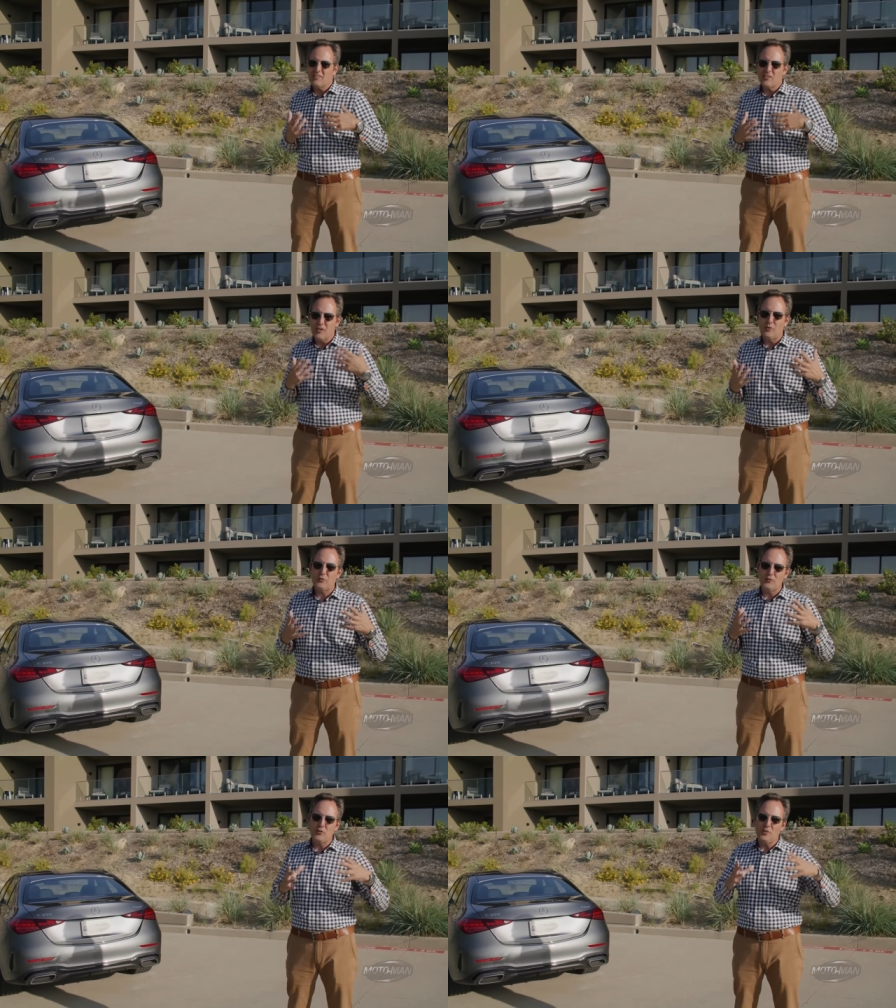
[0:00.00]
that's
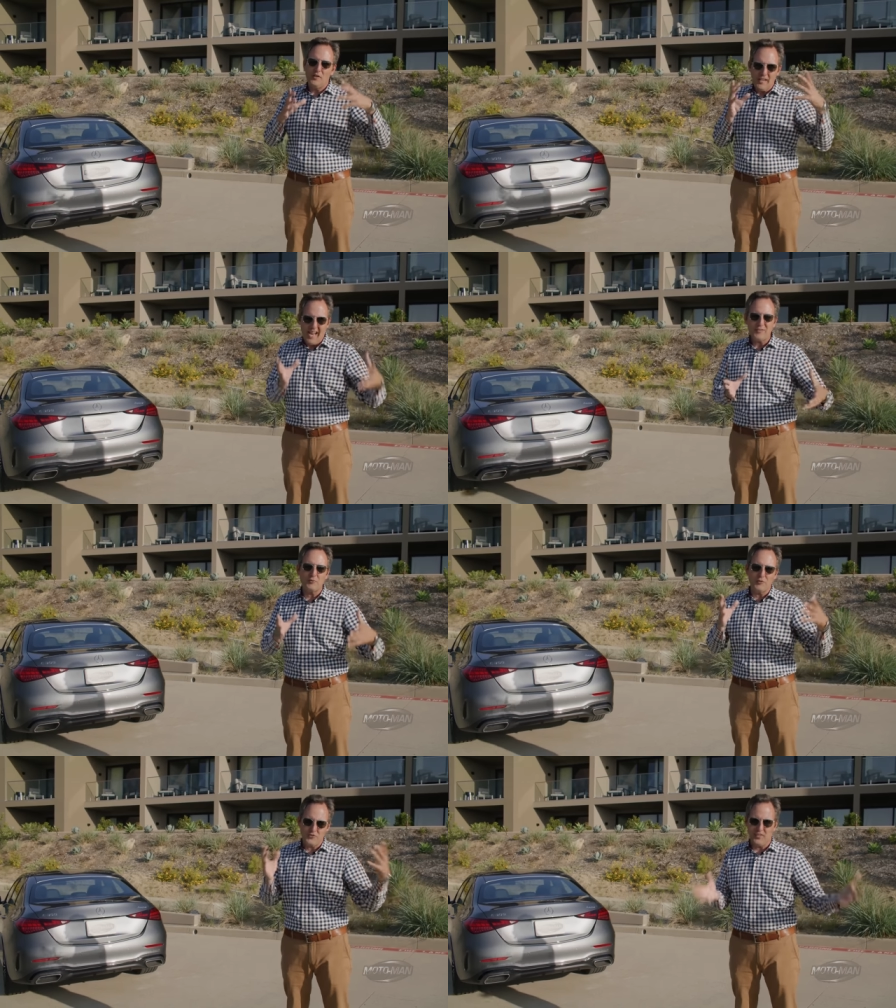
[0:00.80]
closer to a
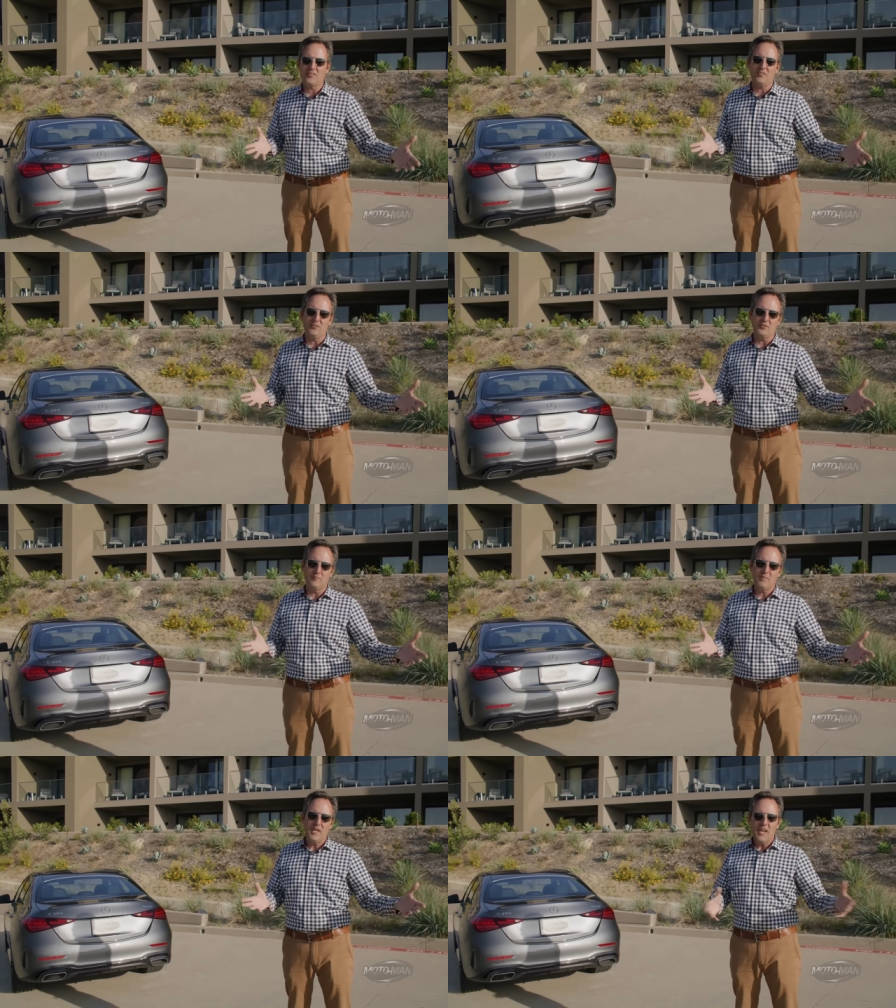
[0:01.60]
natural
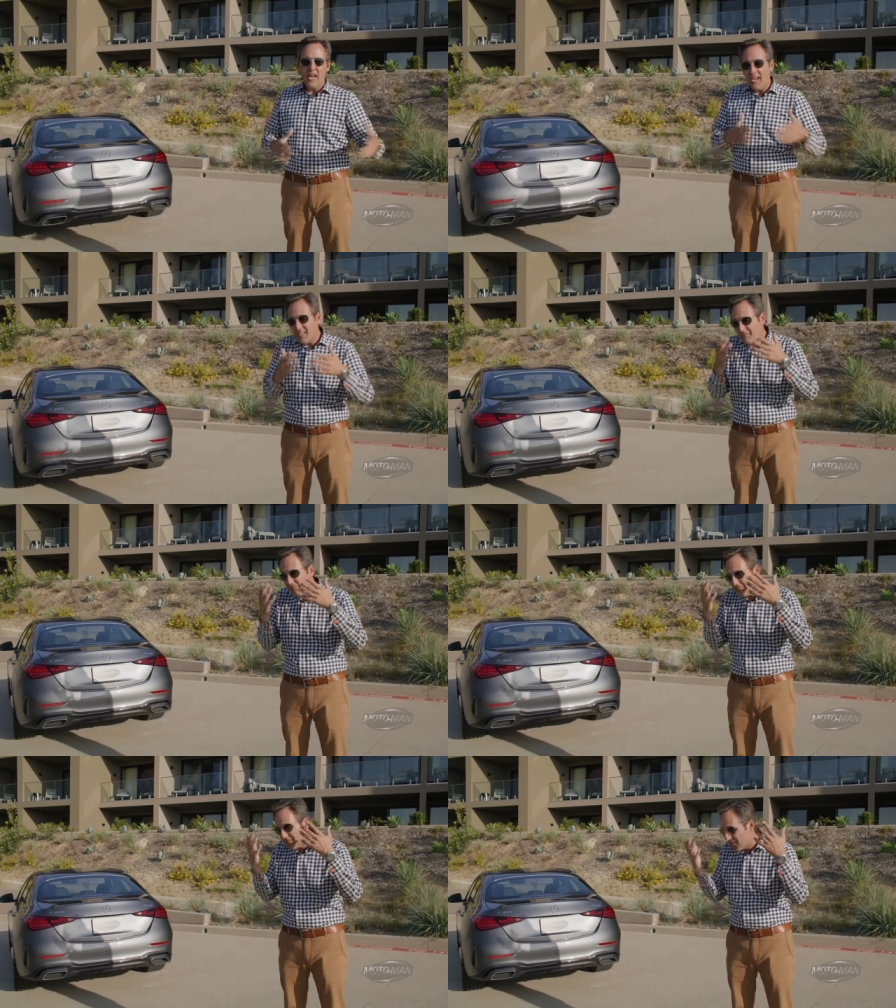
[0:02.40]
six-cylinder.
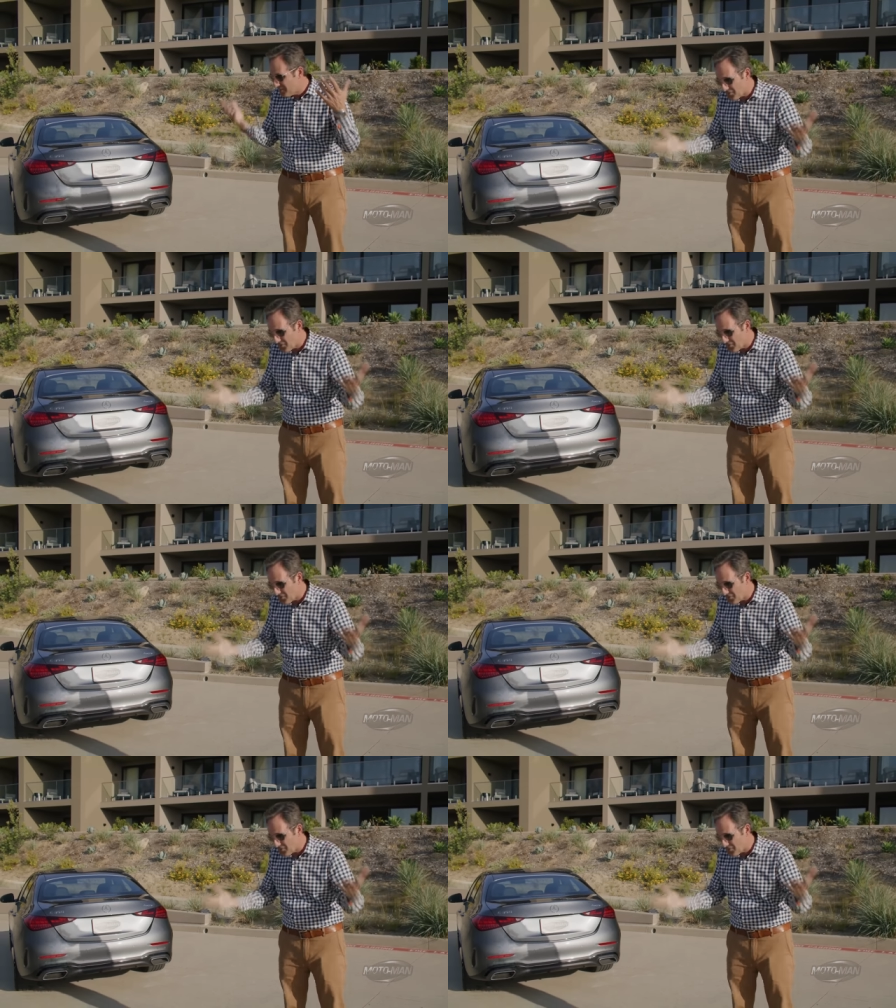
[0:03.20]
And this